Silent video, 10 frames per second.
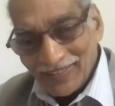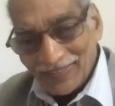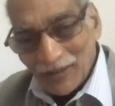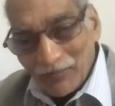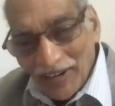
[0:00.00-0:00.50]

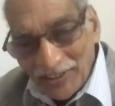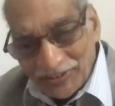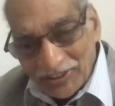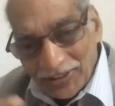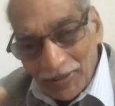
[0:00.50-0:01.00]
The
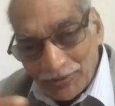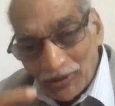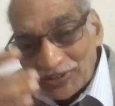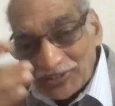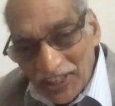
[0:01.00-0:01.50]
mindset keeps
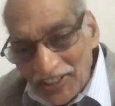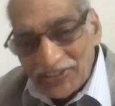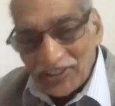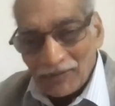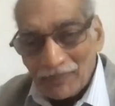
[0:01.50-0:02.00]
on
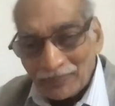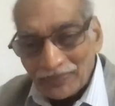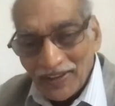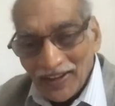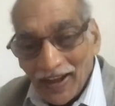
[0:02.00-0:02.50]
changing
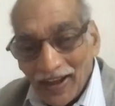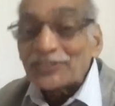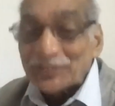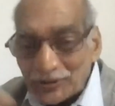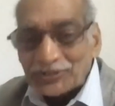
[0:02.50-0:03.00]

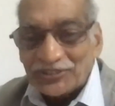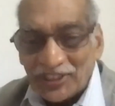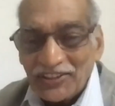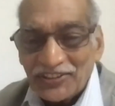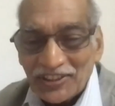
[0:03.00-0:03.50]
and should
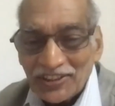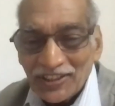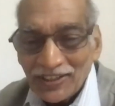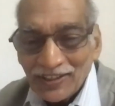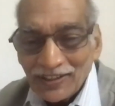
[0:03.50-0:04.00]
change
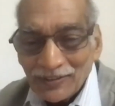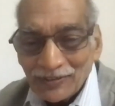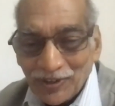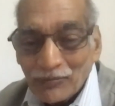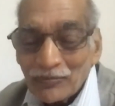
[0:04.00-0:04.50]

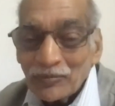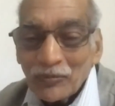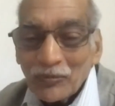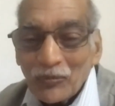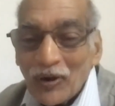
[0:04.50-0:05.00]
from
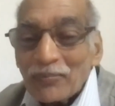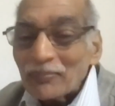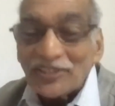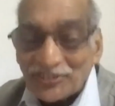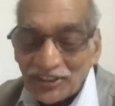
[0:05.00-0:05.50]
one
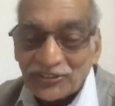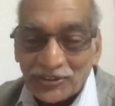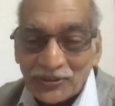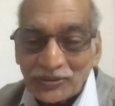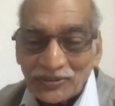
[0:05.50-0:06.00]
mindset
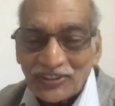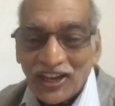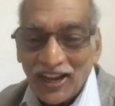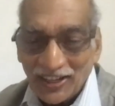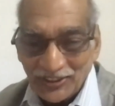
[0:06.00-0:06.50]
to
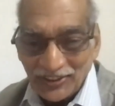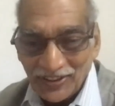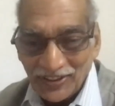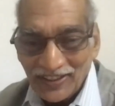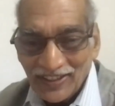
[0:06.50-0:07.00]
the
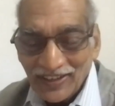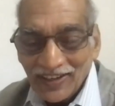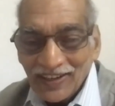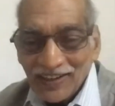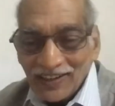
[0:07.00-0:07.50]
other.
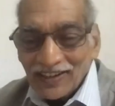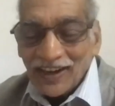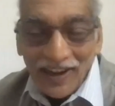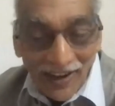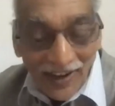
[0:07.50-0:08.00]

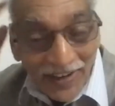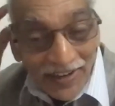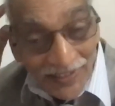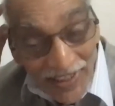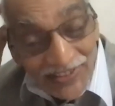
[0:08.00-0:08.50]
Again,
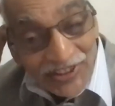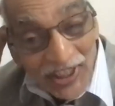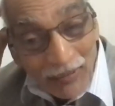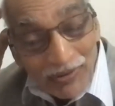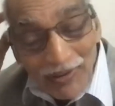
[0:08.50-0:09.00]
another
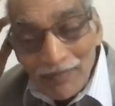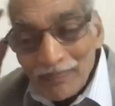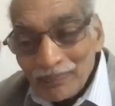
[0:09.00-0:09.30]
example.